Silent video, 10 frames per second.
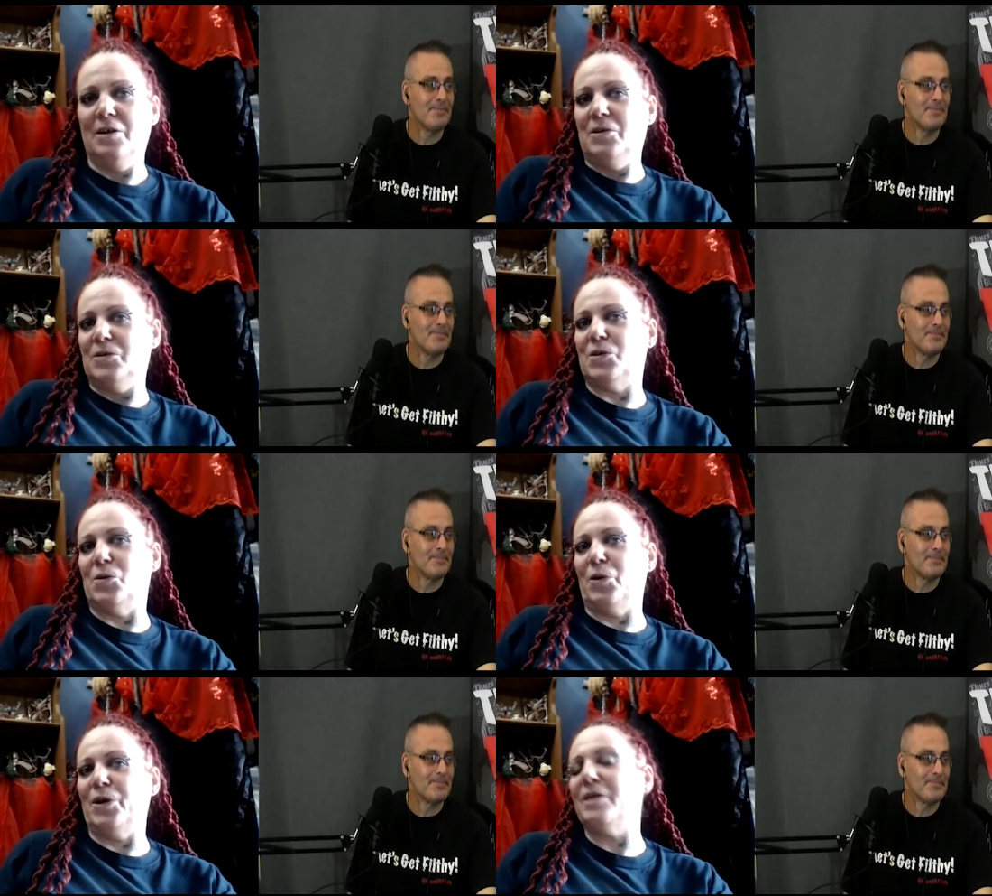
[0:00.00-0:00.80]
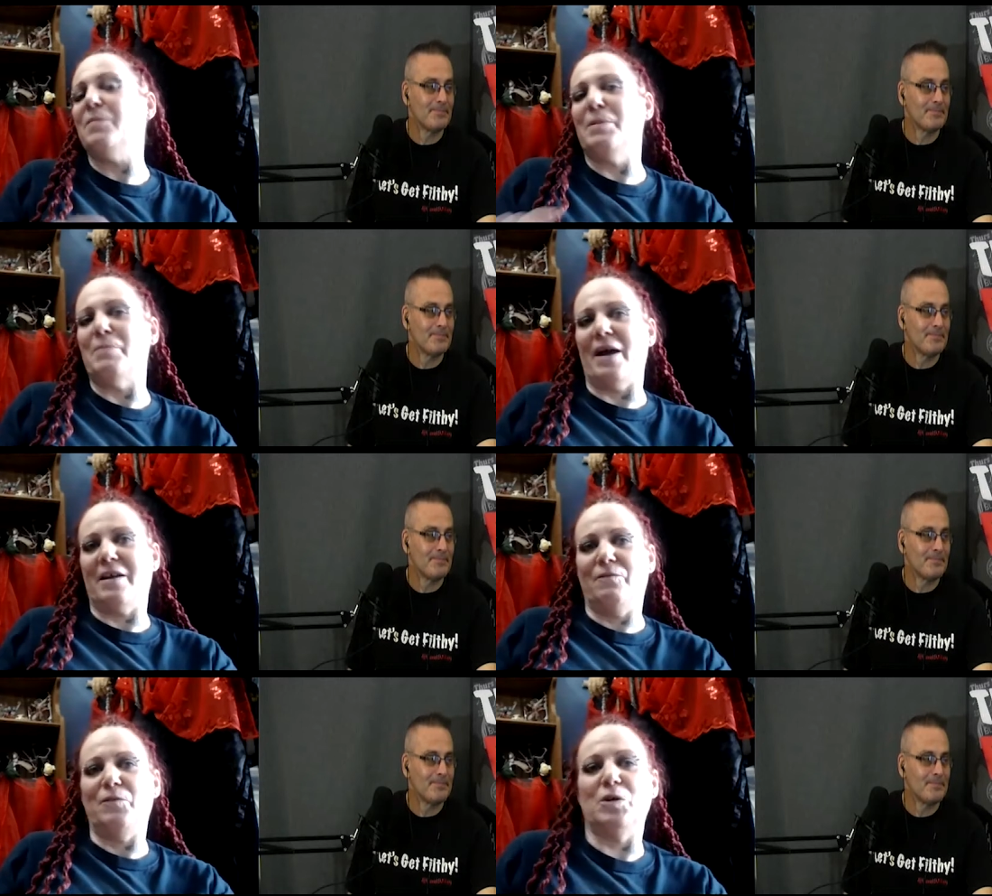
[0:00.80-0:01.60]
Speaker 1: So we're going to be back
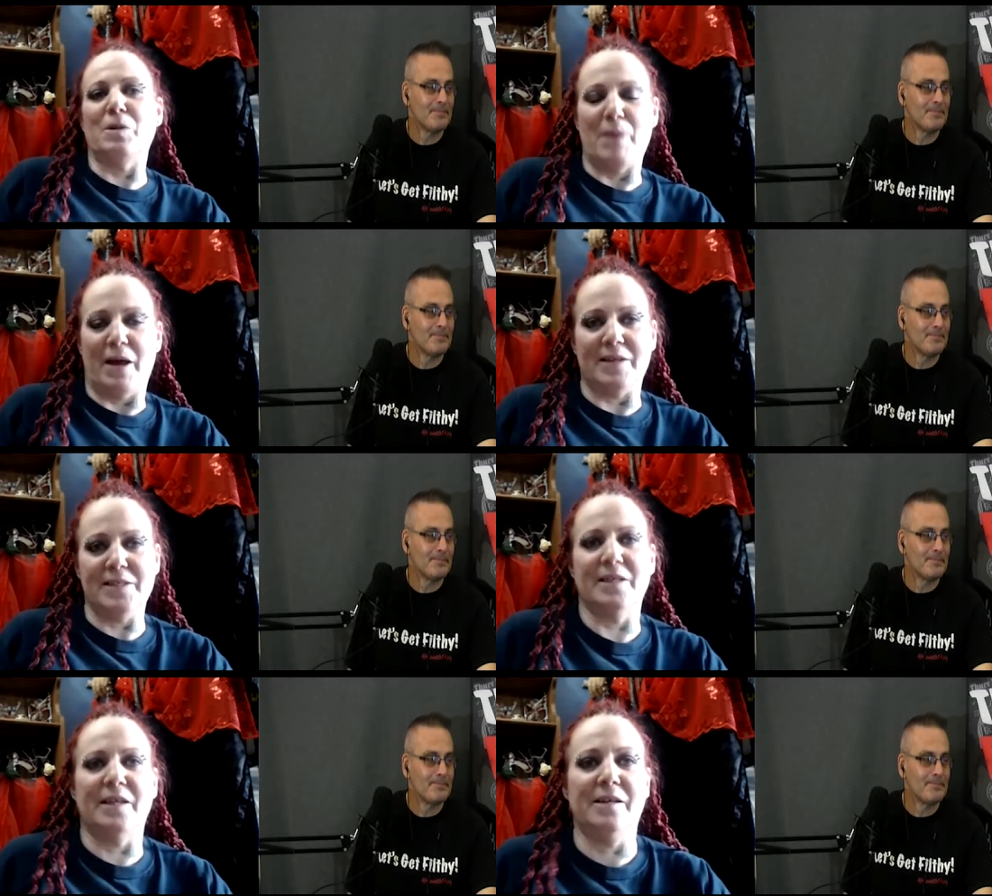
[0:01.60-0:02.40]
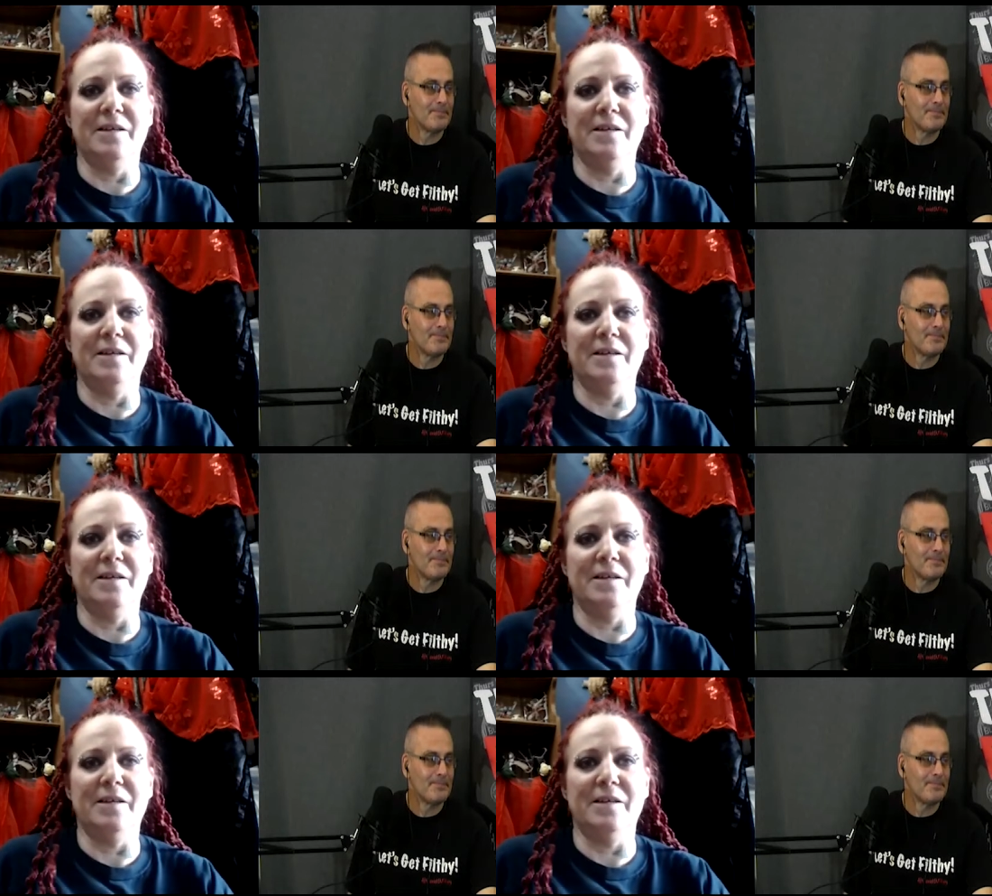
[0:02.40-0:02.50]
at full capacity.